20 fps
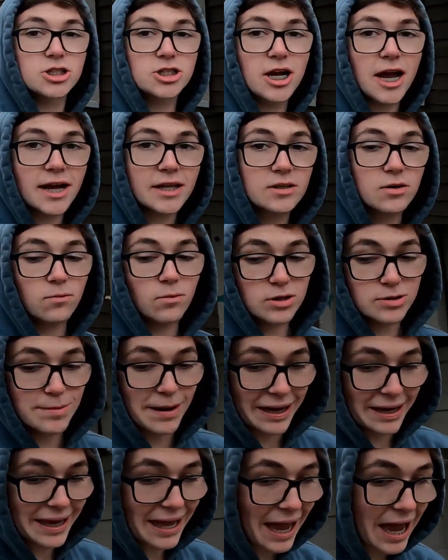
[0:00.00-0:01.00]
checked was
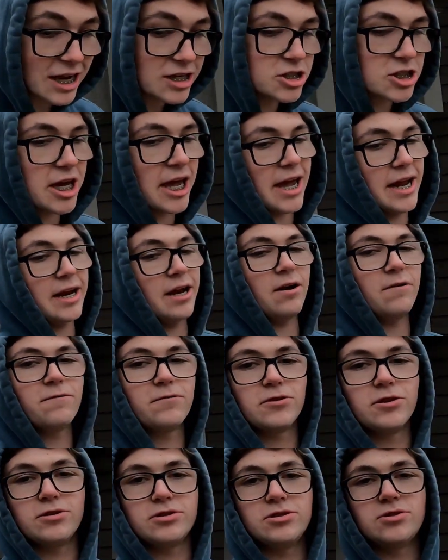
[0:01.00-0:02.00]
my catch can. Now,
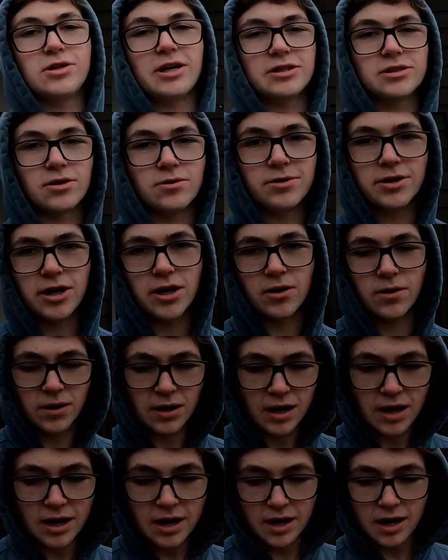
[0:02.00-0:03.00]
for those of you that don't know,
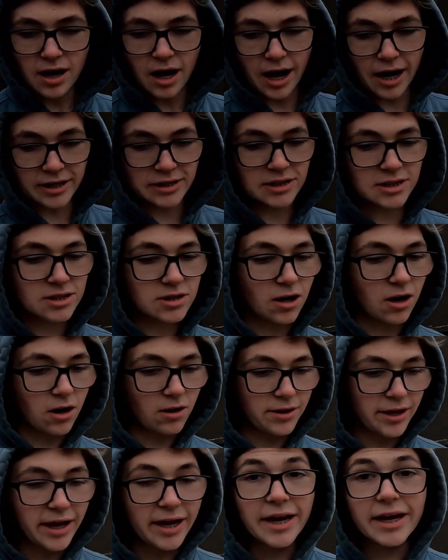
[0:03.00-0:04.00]
I
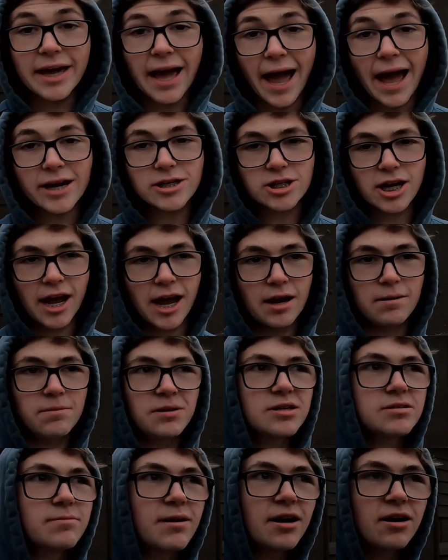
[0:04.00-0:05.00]
installed a catch can
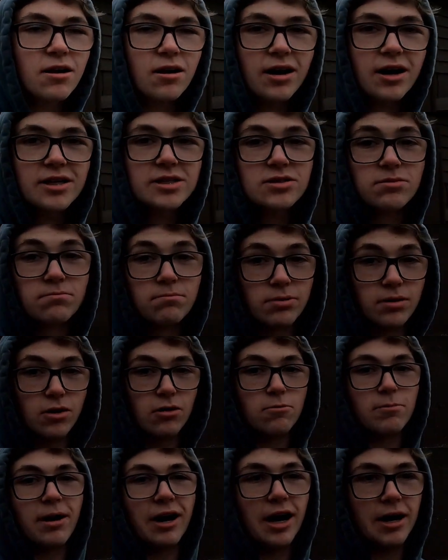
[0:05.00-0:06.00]
because my car had some
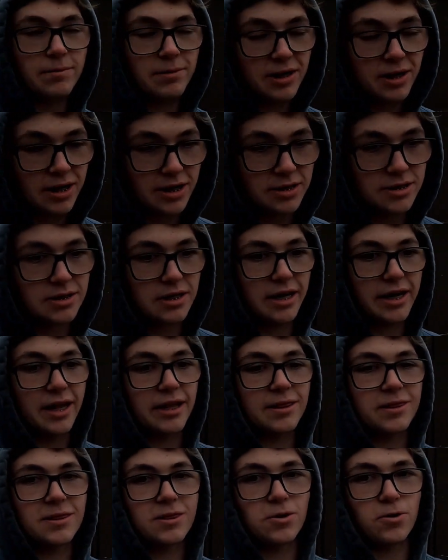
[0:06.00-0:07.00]
blow-by because,
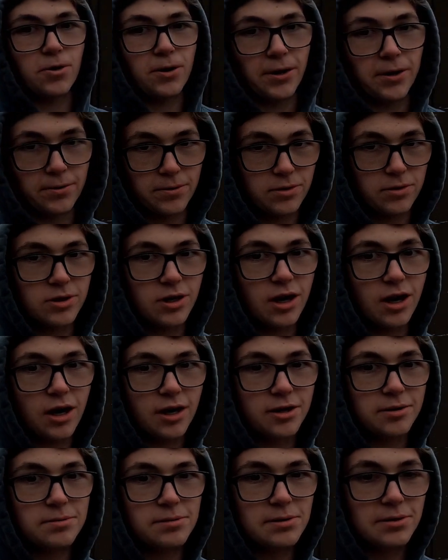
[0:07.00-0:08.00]
again, 30-year-old
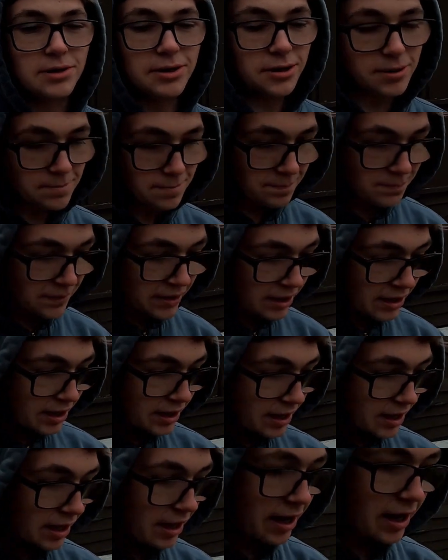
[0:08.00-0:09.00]
Honda motor.
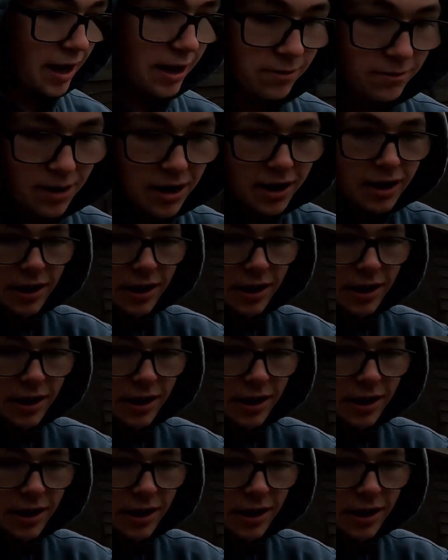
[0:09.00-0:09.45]
And right